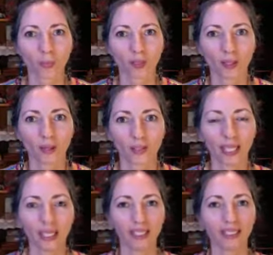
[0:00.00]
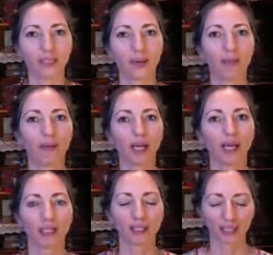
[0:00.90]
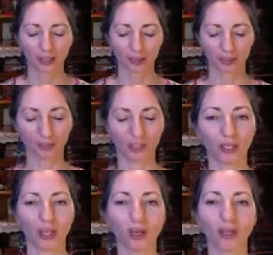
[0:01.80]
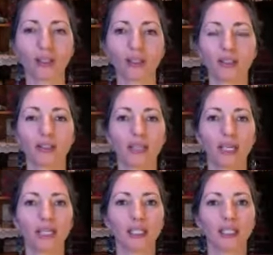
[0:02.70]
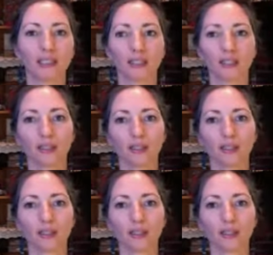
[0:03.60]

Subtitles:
Okay, and come back to the middle and